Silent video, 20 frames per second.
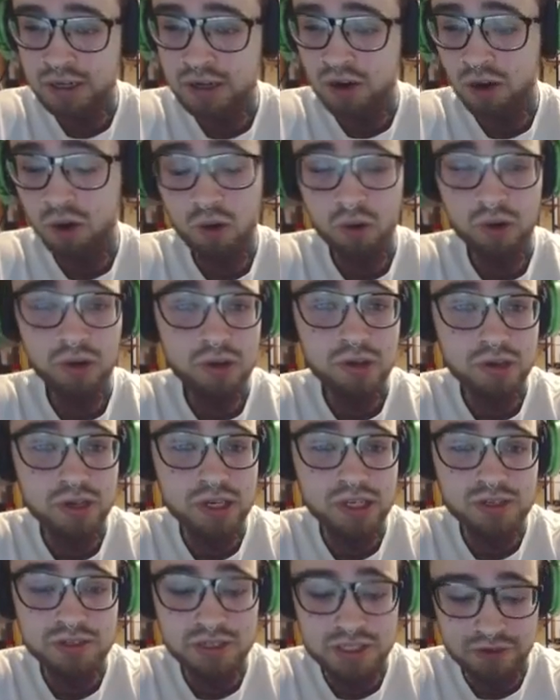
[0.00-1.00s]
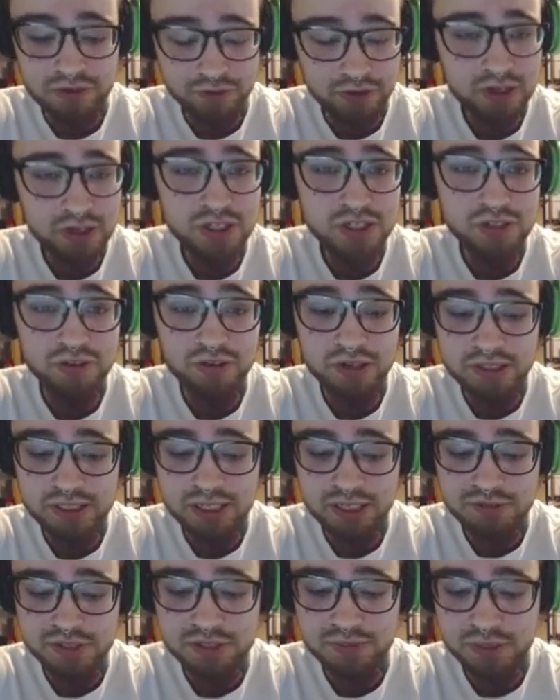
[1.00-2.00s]
Or you can use the third strong
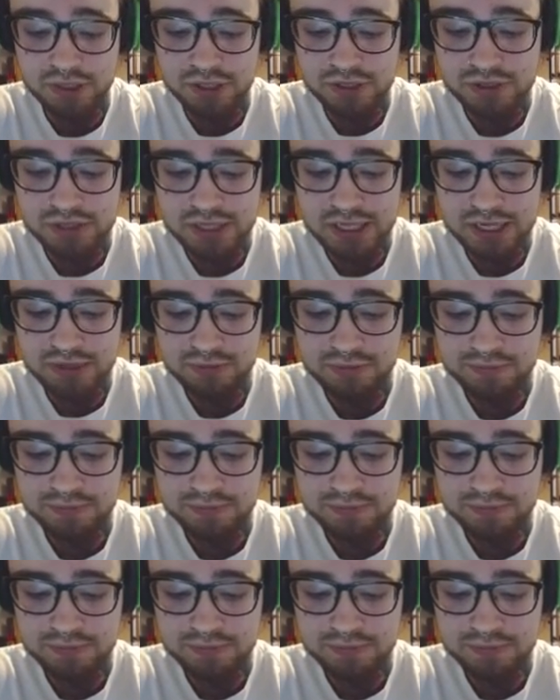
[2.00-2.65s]
attack, which I'm gonna use now,